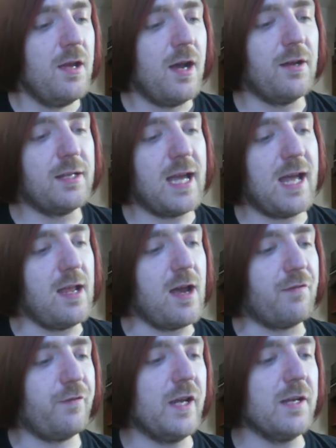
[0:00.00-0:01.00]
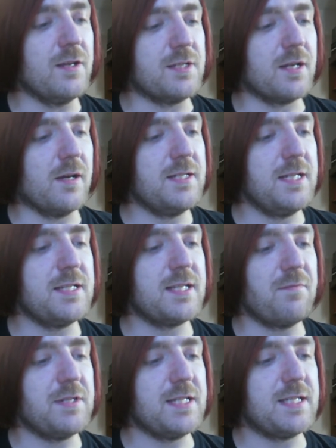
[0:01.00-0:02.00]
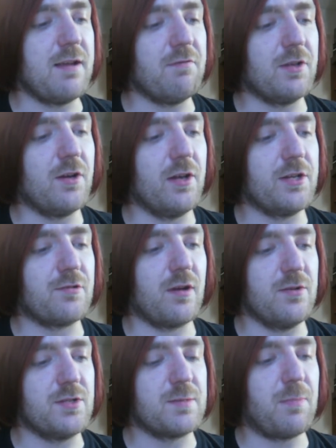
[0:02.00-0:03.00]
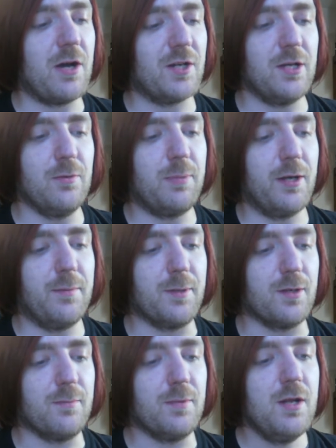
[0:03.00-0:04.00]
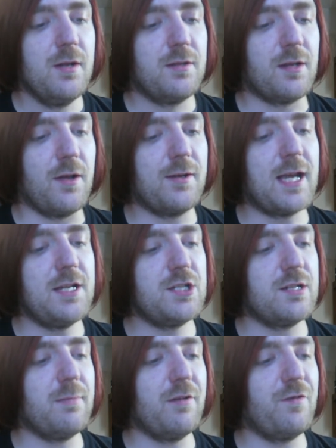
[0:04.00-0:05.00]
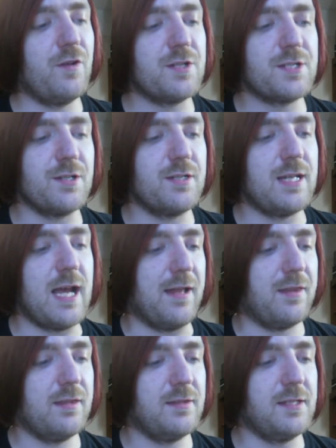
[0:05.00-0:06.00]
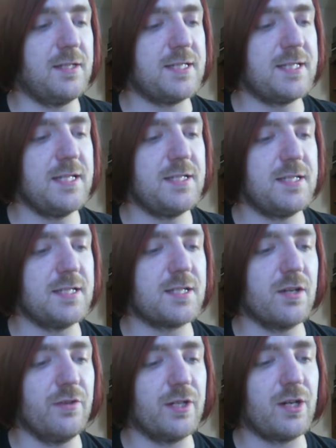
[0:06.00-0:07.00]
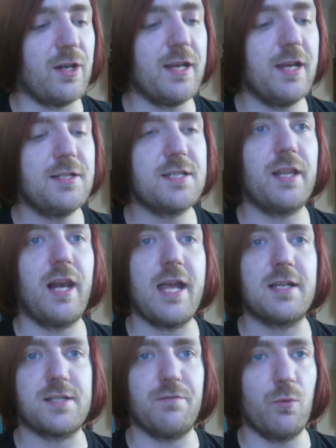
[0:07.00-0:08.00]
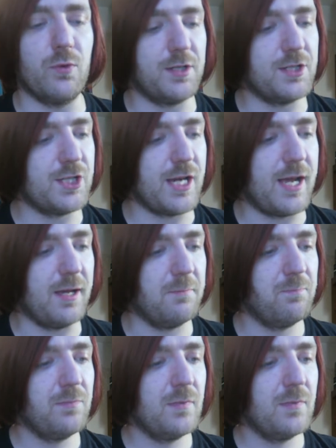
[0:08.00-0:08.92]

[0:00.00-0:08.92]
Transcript: Okay, uh, Fingers, 1977, College Road, Sparkhill, Birmingham. The location of my first sudden death. The deceased discovered clinging to the legs of a wooden chair.